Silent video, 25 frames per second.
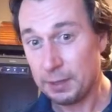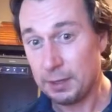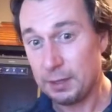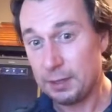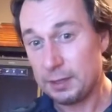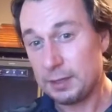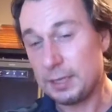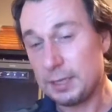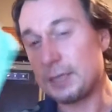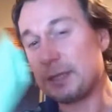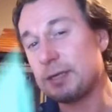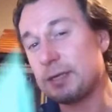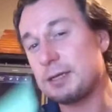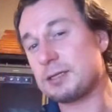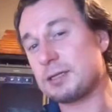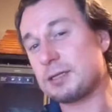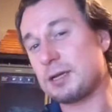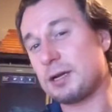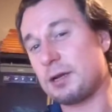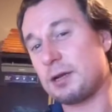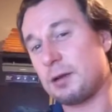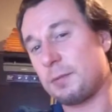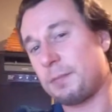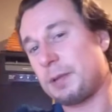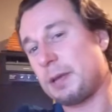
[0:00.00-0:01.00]
Then it's going
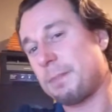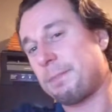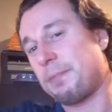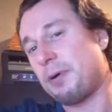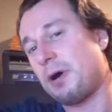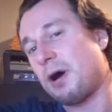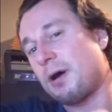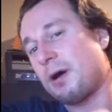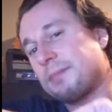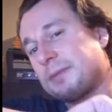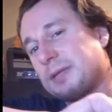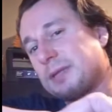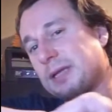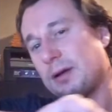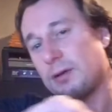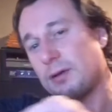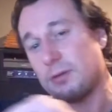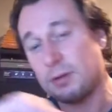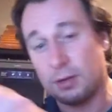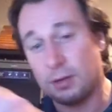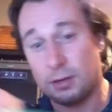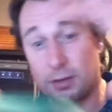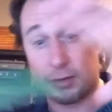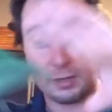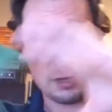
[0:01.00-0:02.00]
to be pumped out
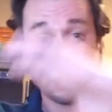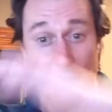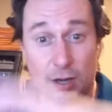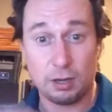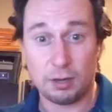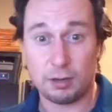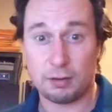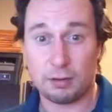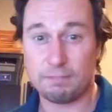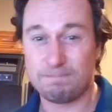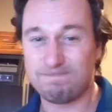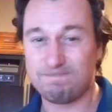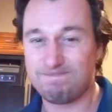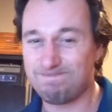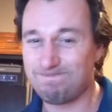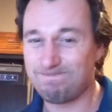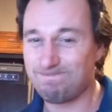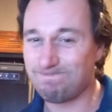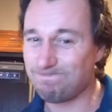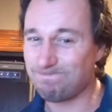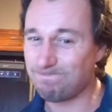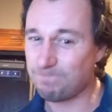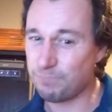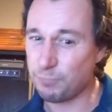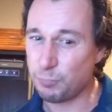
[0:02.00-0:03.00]
on
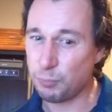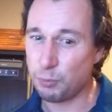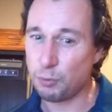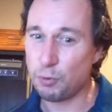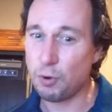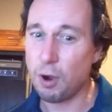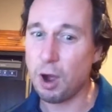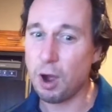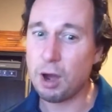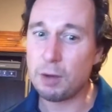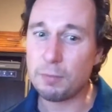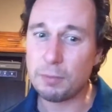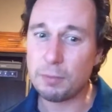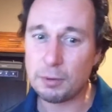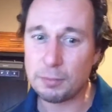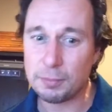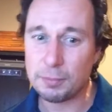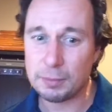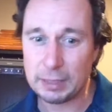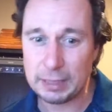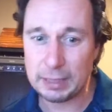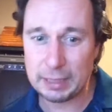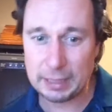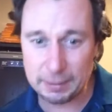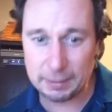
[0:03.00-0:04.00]

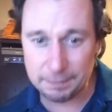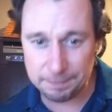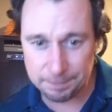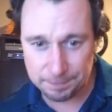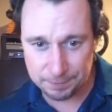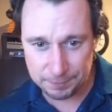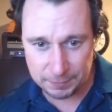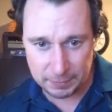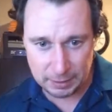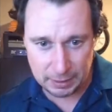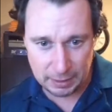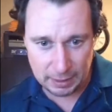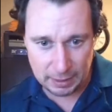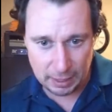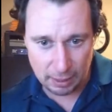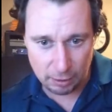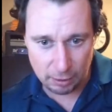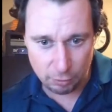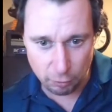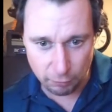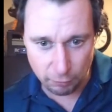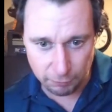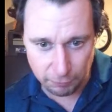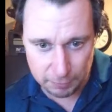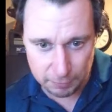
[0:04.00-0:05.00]
probably,
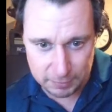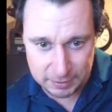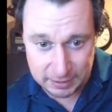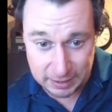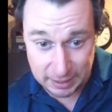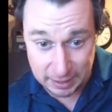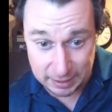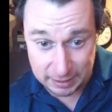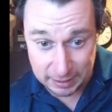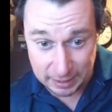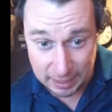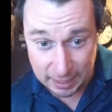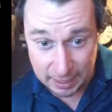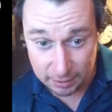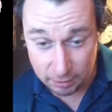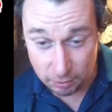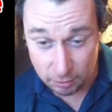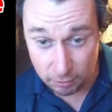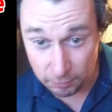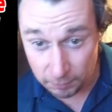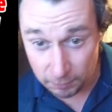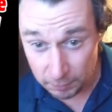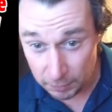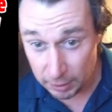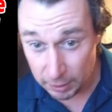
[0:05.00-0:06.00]
hello from San
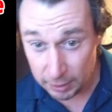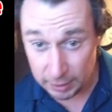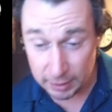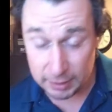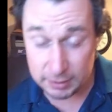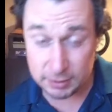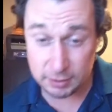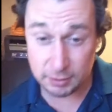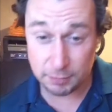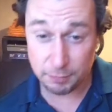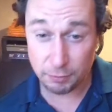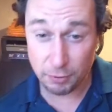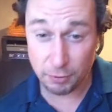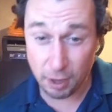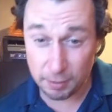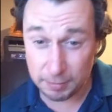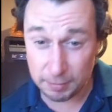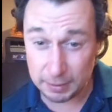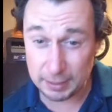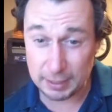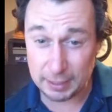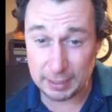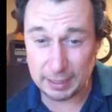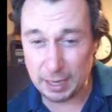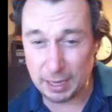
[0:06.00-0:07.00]
Diego. It's probably
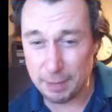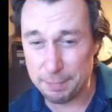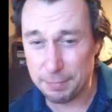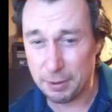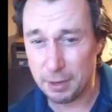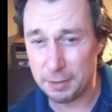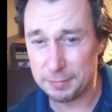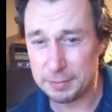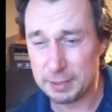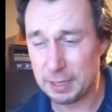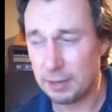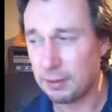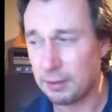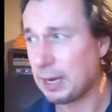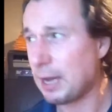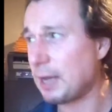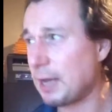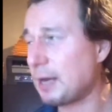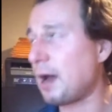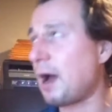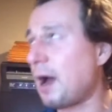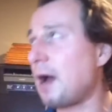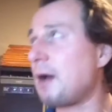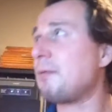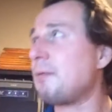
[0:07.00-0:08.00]
going to get pumped out on,
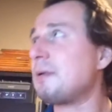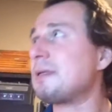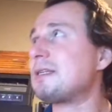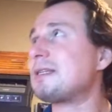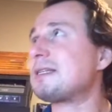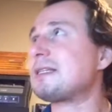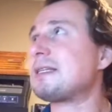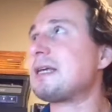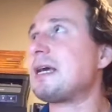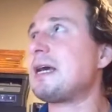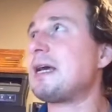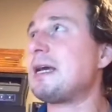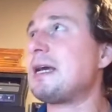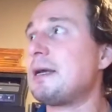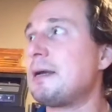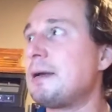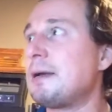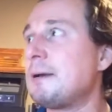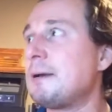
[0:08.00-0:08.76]
I would say,